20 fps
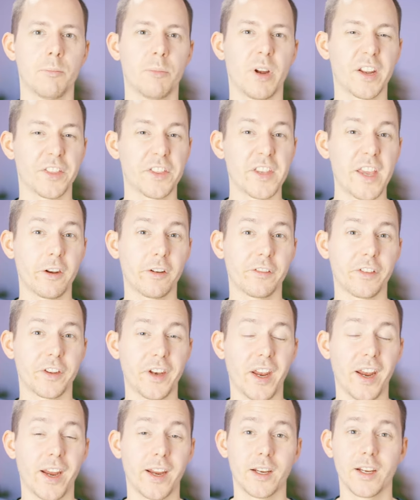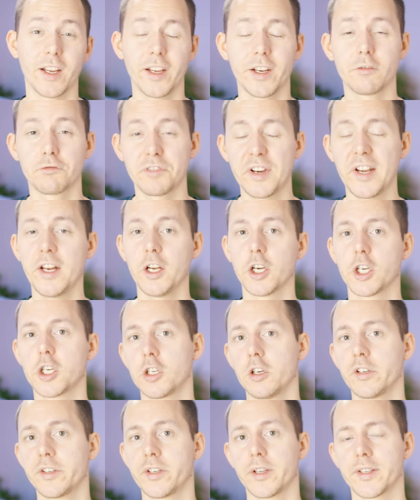But at the end of the day, it really
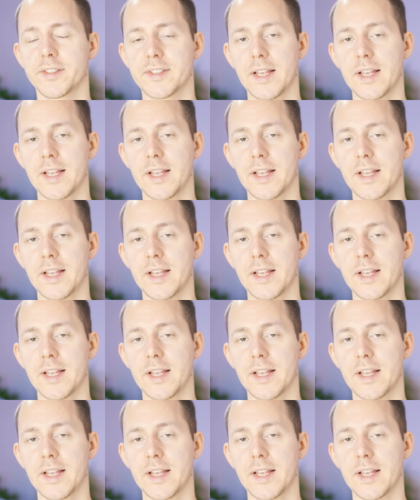should